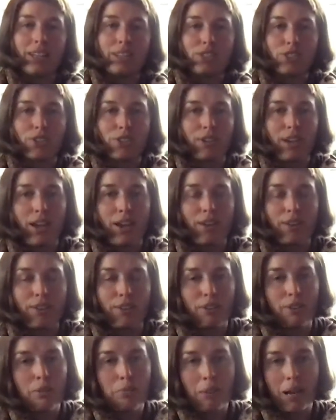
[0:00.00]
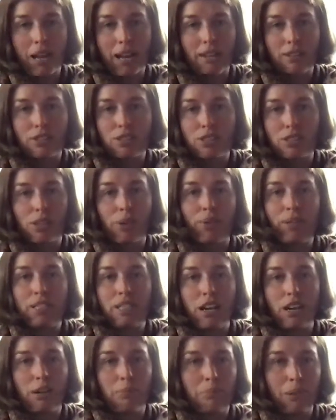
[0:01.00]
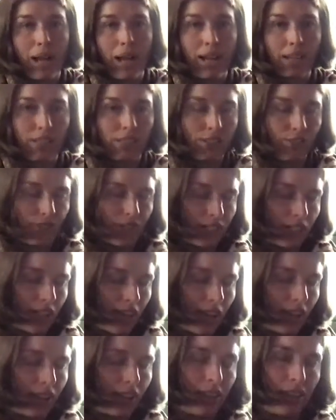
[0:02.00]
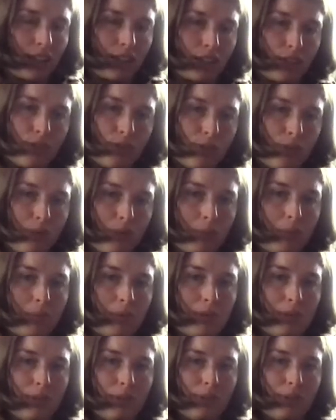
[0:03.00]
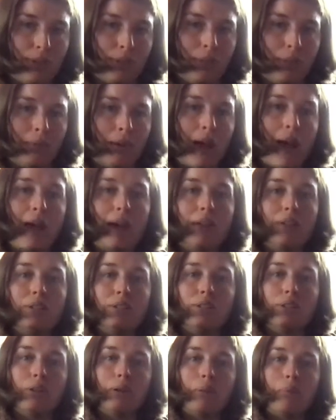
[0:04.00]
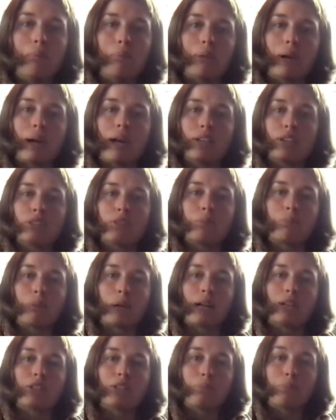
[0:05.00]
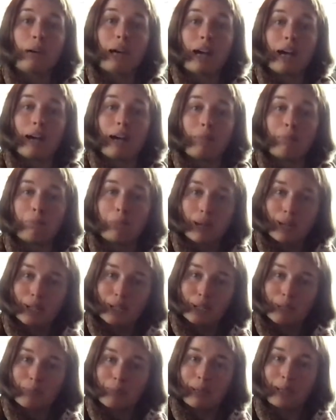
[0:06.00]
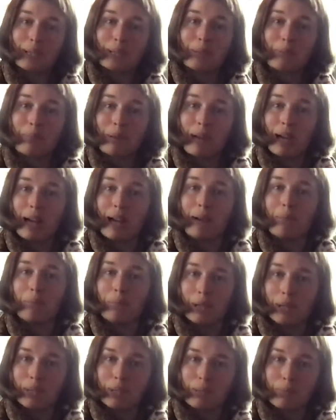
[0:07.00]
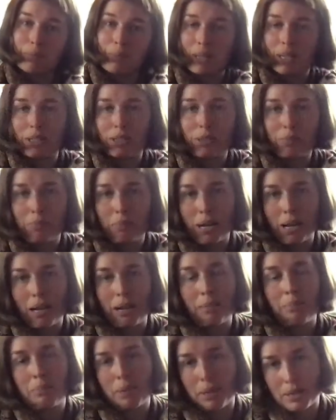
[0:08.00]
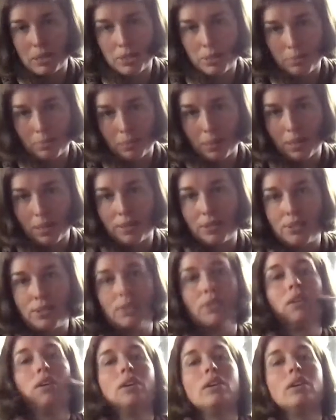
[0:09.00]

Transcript: So now you might have to slow it down and practice for a second, like doom, doom, doom. boom, brush, brush, pa, brush, brush, pa, brush, brush, pa, brush, brush.